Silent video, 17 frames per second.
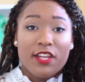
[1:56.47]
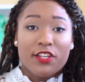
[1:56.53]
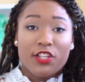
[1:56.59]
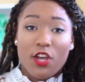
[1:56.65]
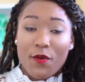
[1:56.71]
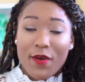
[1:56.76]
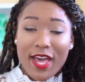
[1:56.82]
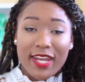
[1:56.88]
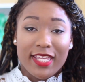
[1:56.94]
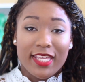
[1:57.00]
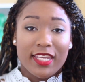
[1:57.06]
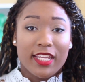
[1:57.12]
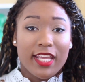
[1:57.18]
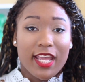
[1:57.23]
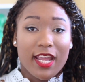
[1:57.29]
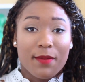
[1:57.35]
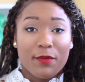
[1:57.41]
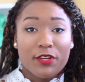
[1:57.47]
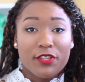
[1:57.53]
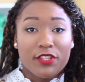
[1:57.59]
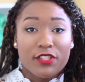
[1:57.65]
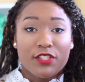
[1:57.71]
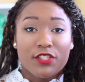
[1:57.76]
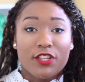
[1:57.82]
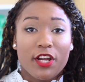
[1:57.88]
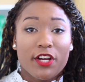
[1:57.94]
to go ahead and get a camera
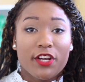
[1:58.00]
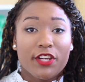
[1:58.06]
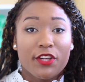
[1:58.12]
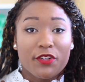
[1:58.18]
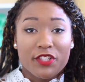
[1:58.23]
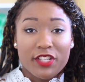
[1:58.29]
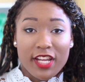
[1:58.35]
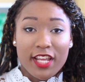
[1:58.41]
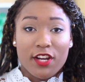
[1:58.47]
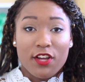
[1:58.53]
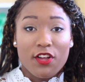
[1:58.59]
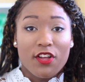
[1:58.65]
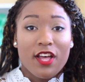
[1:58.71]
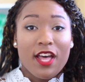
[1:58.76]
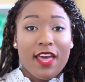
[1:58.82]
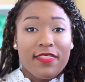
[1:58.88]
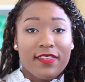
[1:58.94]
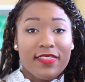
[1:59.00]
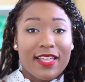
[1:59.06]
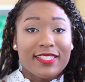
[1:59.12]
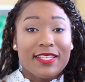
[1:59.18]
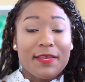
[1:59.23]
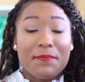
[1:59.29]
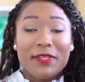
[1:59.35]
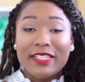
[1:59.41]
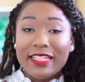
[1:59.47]
to start your channel, then
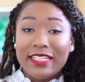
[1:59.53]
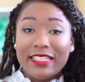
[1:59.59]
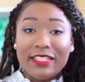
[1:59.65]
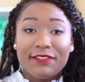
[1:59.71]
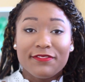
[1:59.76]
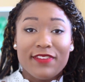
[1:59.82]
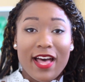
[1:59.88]
that's completely